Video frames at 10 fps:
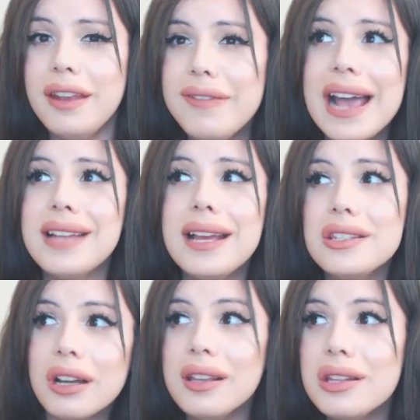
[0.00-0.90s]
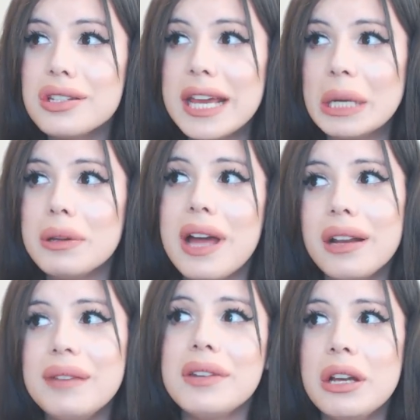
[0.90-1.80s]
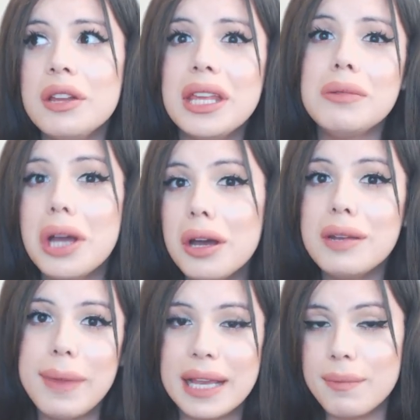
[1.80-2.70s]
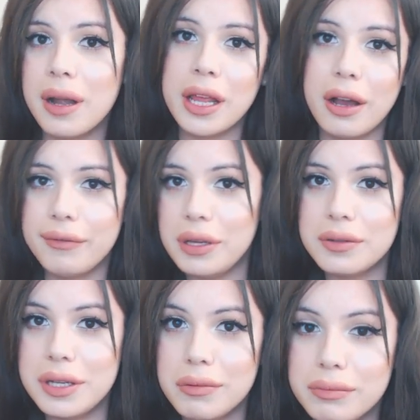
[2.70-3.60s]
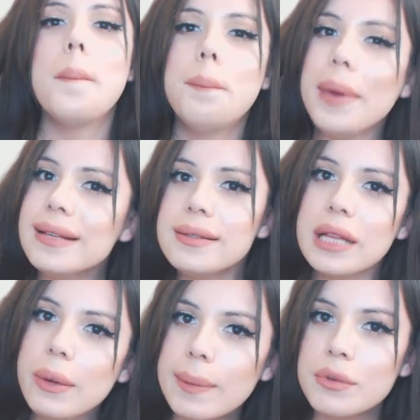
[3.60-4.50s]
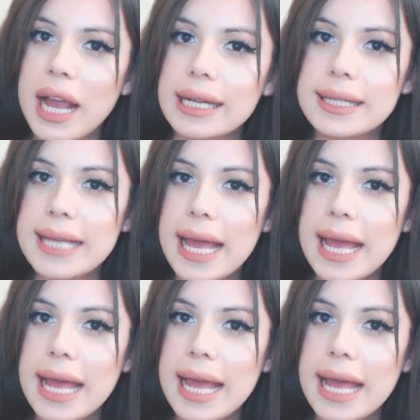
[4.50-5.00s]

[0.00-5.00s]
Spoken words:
In fact, I started this channel without even knowing that you could make money off YouTube. Basically what I'm trying to